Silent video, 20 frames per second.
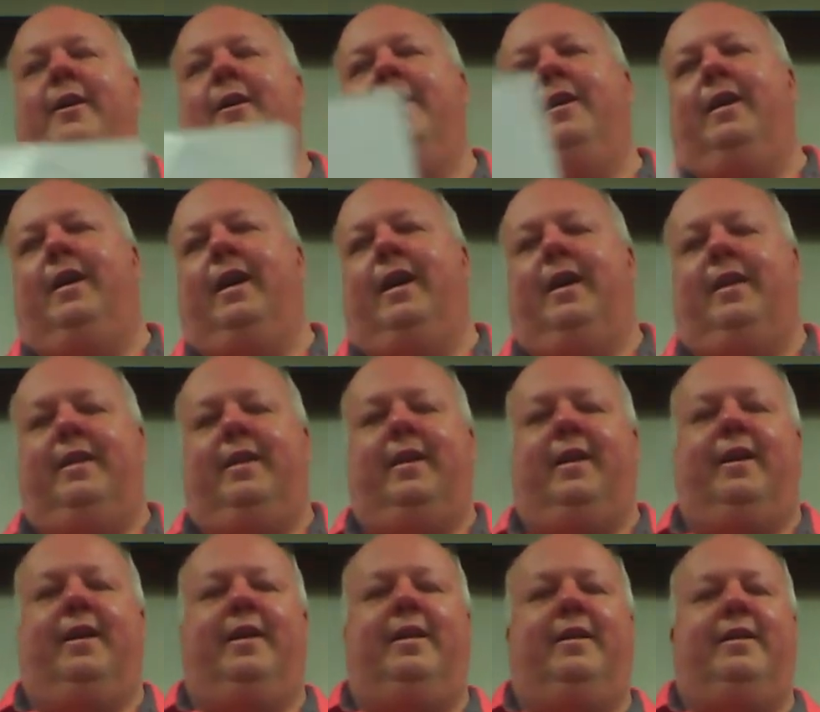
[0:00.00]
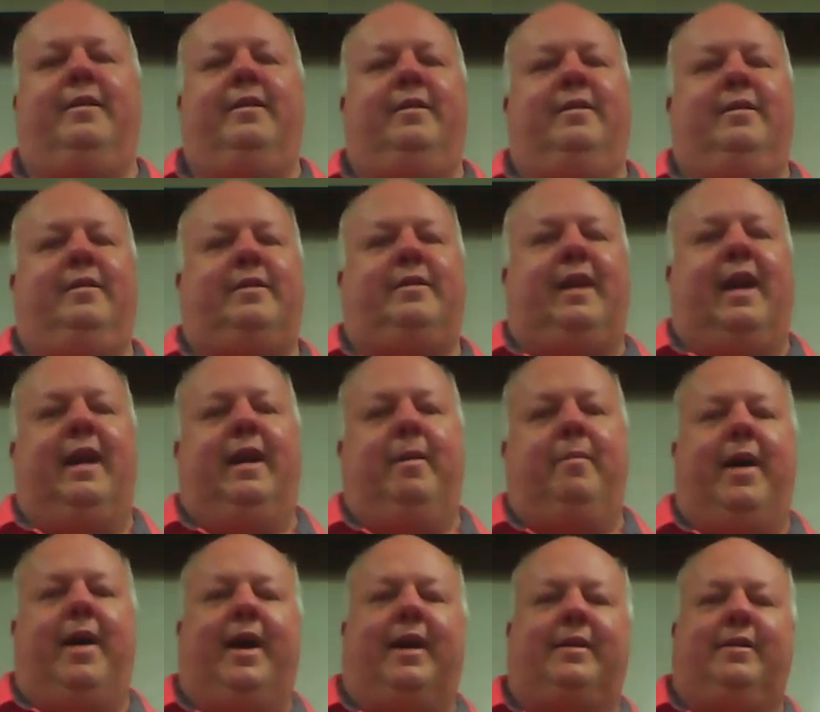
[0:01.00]
and then scan it
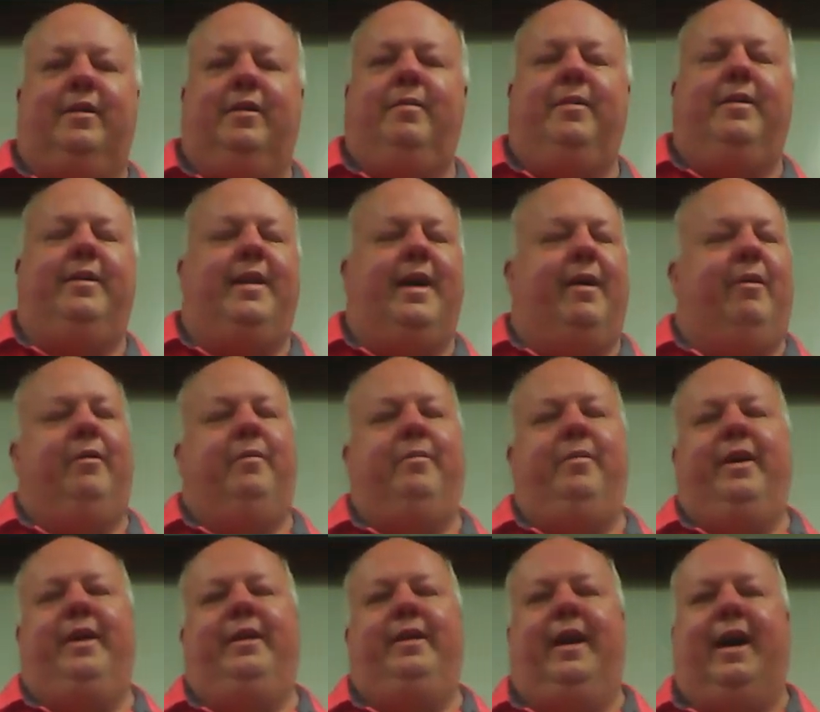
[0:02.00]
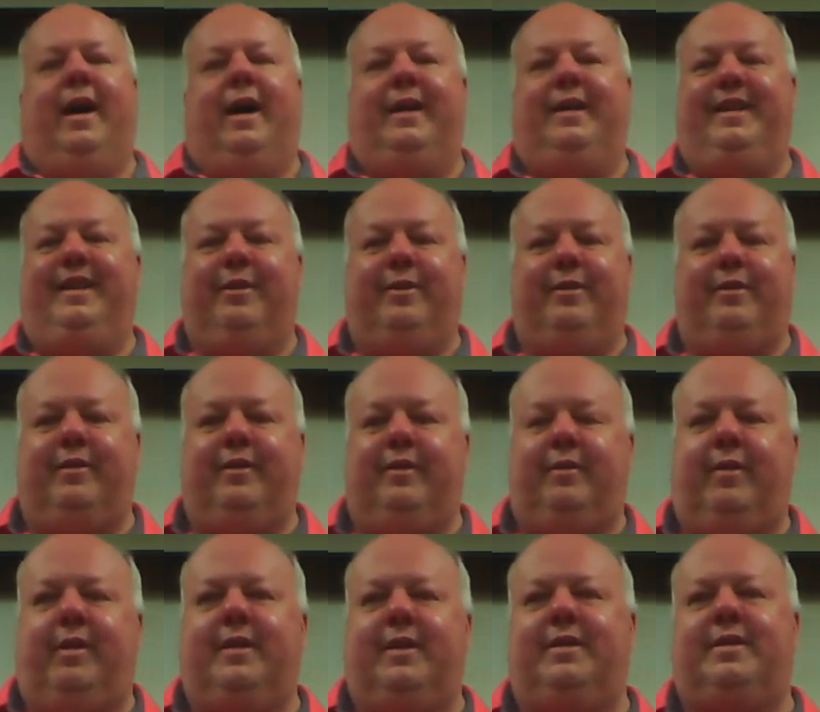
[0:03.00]
back to me, that would be the ideal
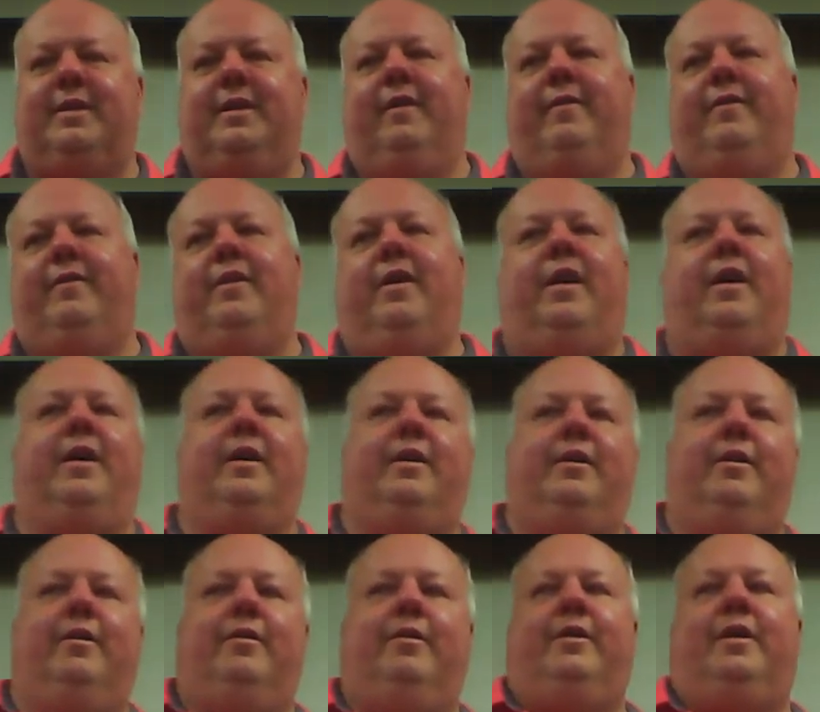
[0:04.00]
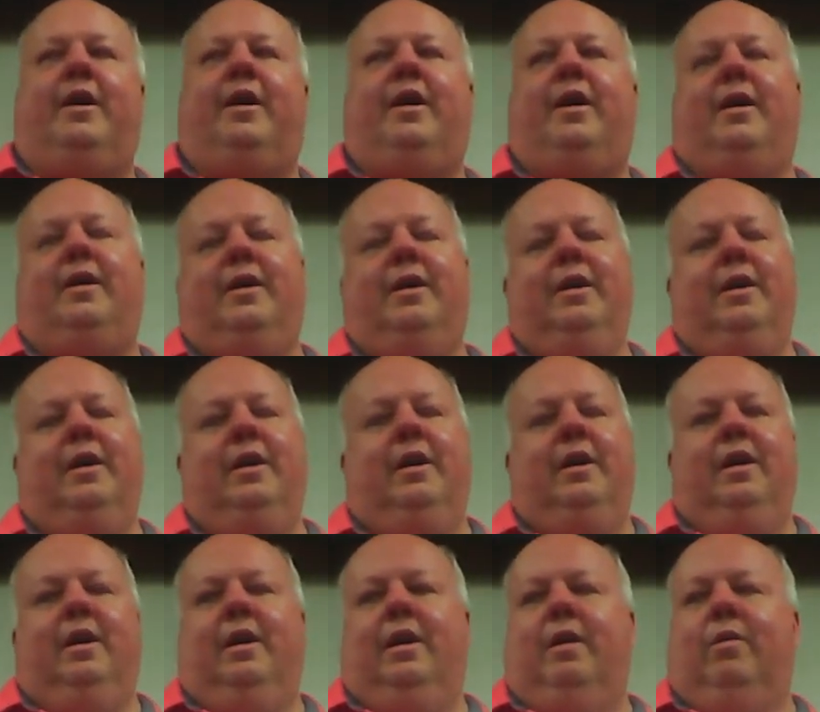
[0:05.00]
situation. If not, Google Doc,
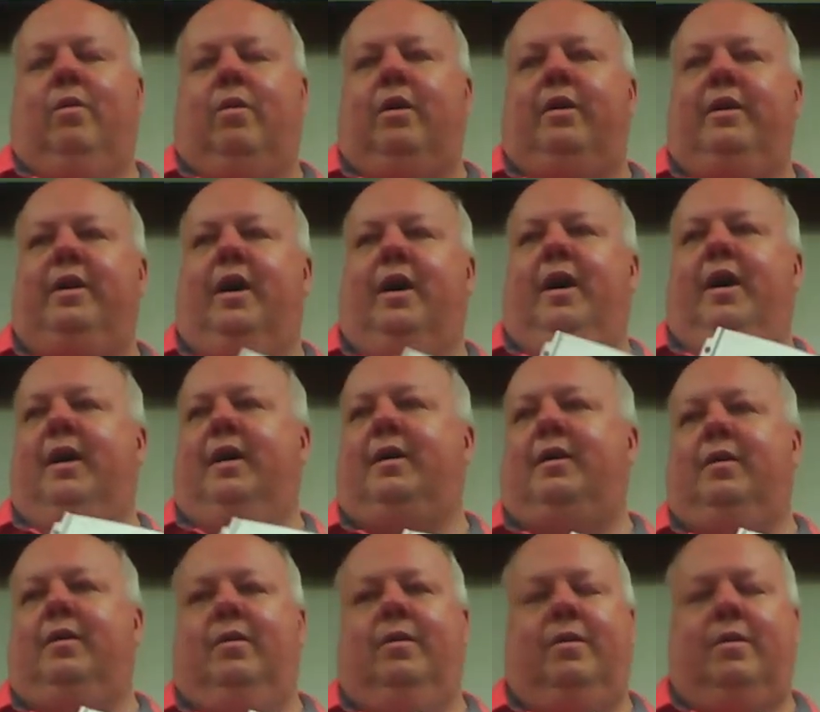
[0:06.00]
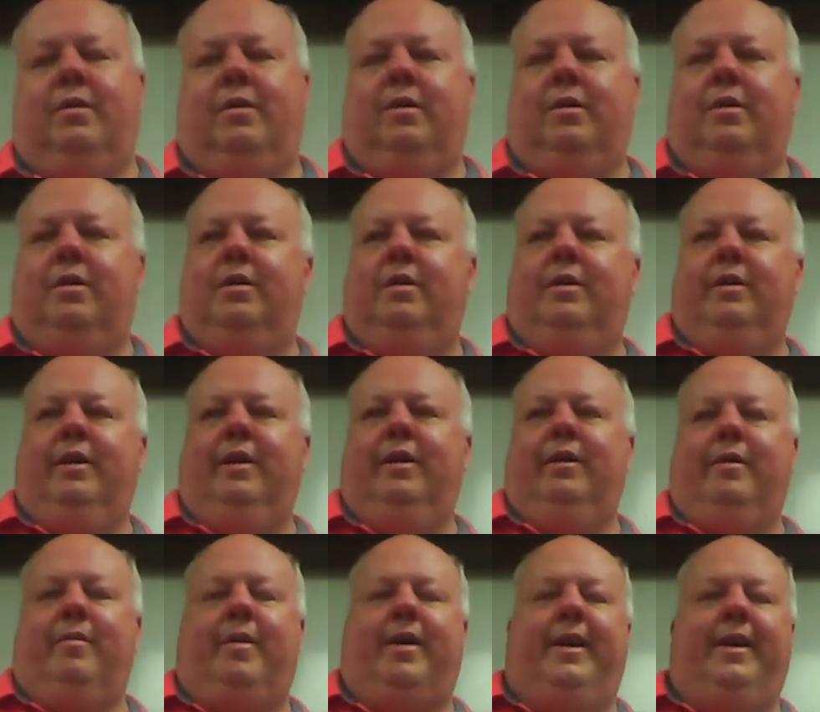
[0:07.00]
Word doc, or
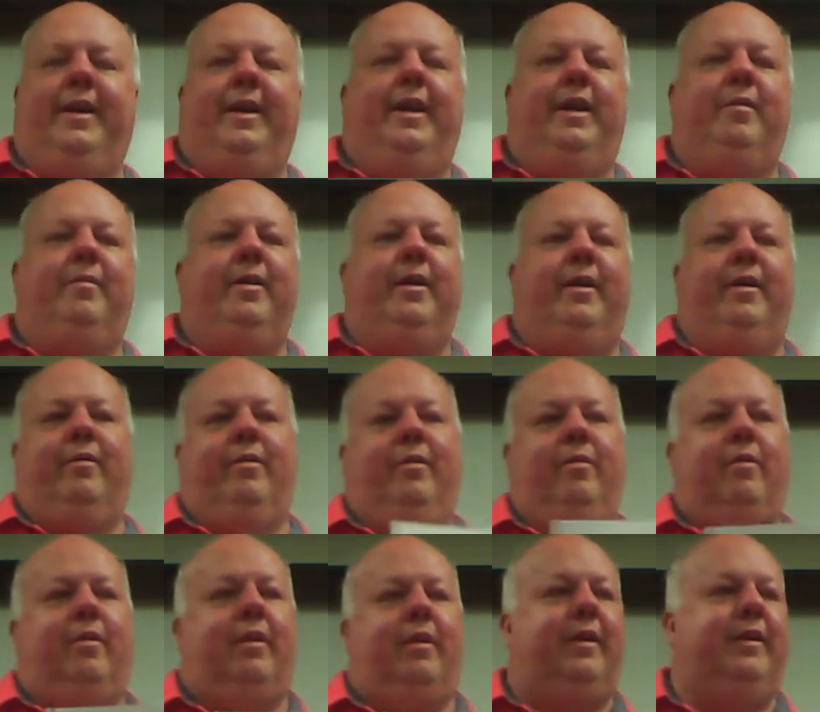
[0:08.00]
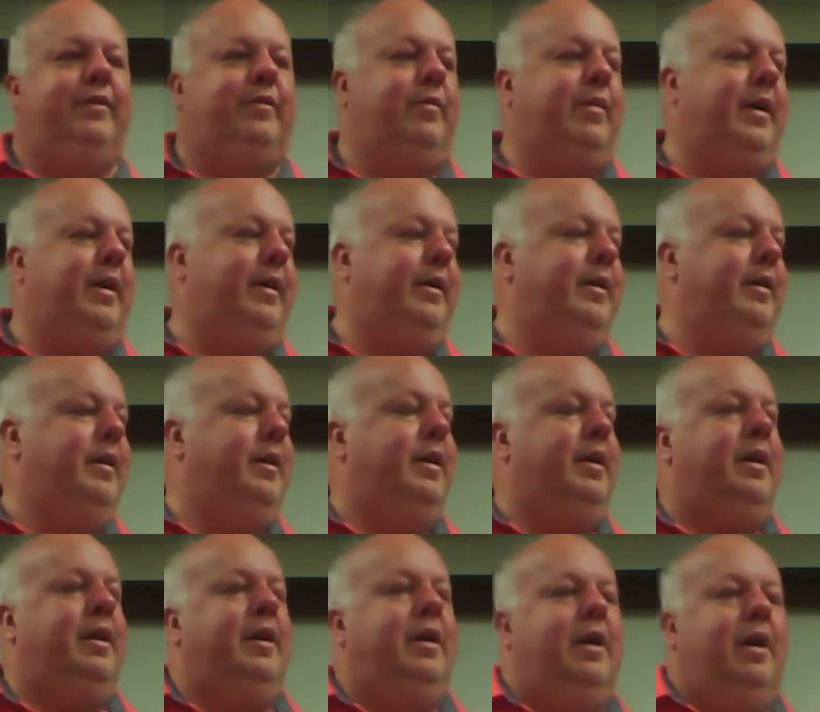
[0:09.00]
the body email would work as well.
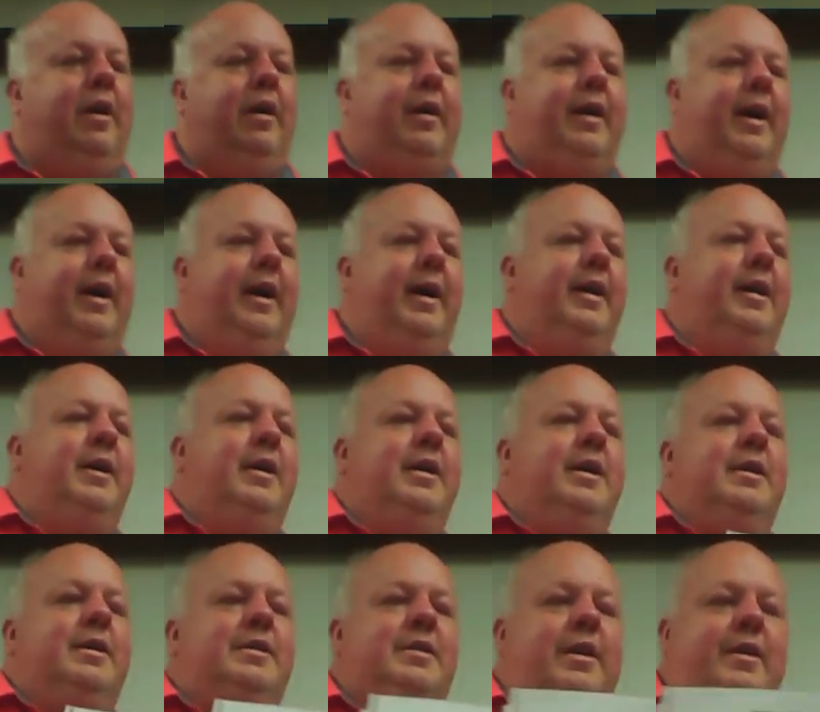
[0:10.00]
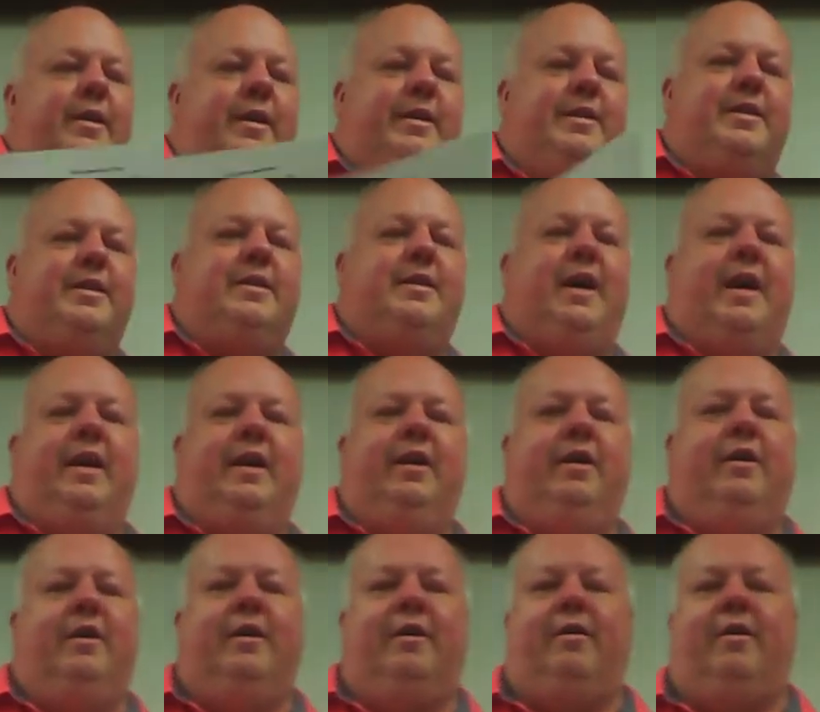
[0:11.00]
Okay, so this is how you
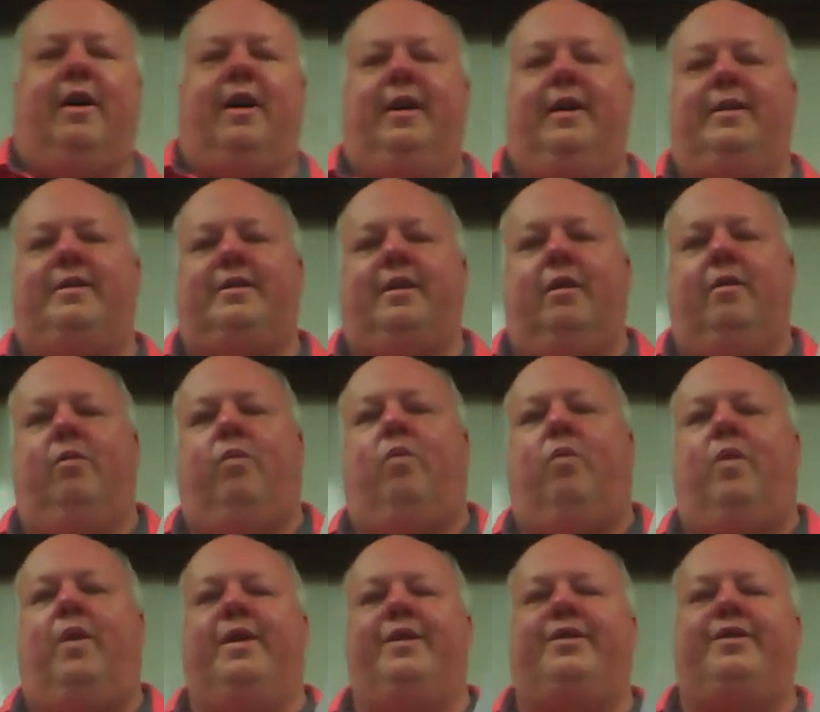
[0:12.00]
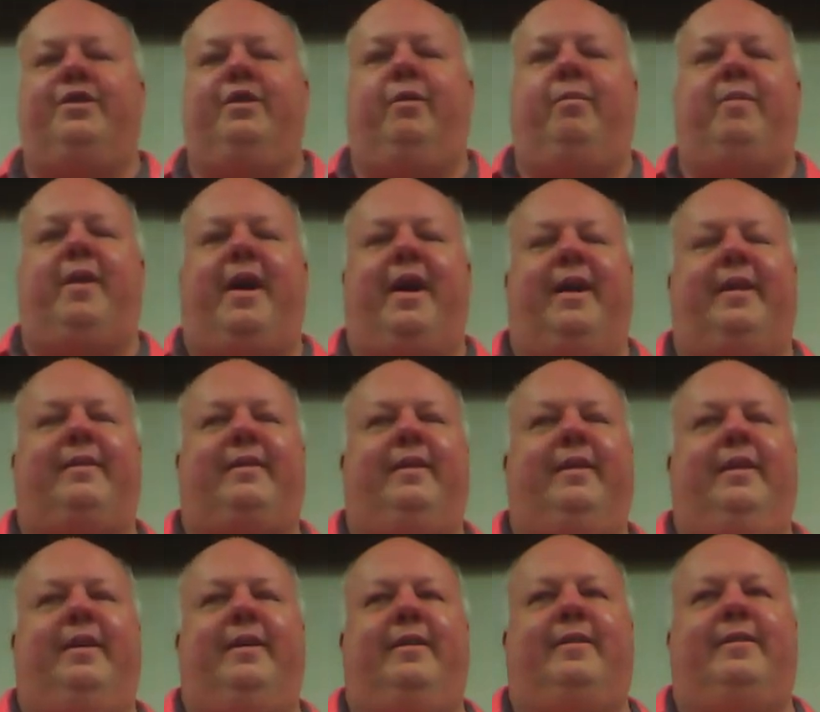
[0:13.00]
get graded. So once you pass
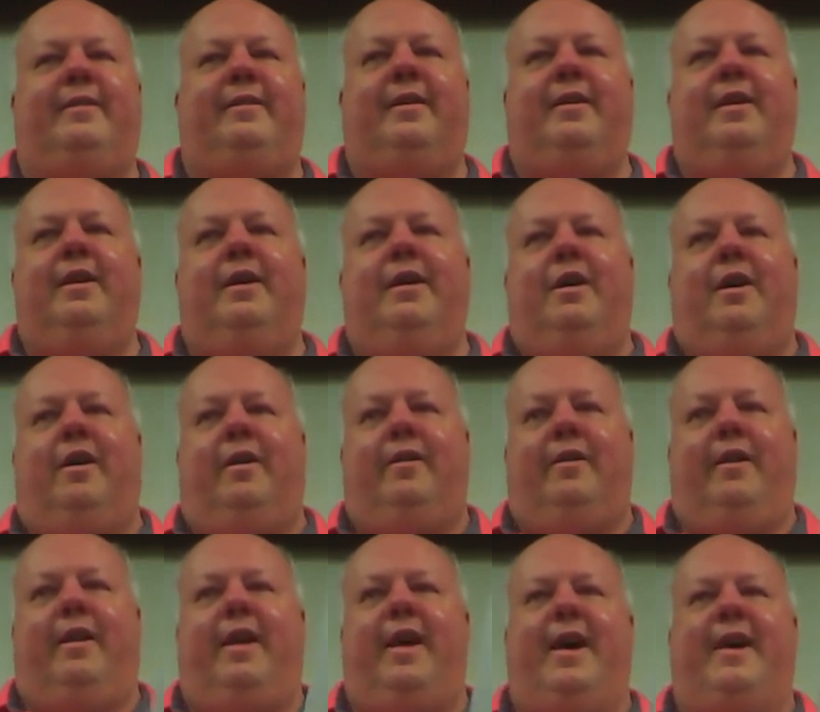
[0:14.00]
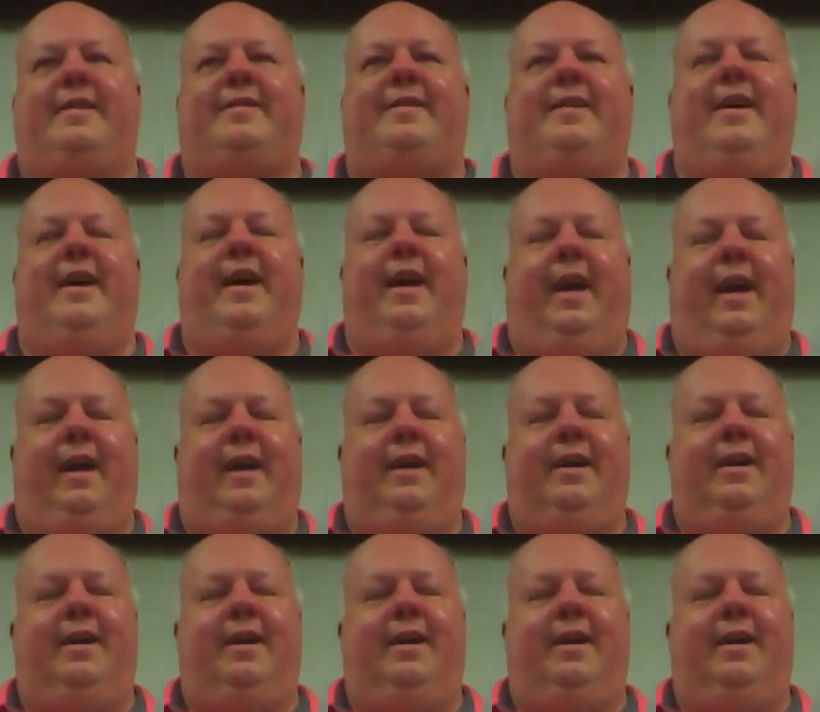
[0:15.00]
this on the last day,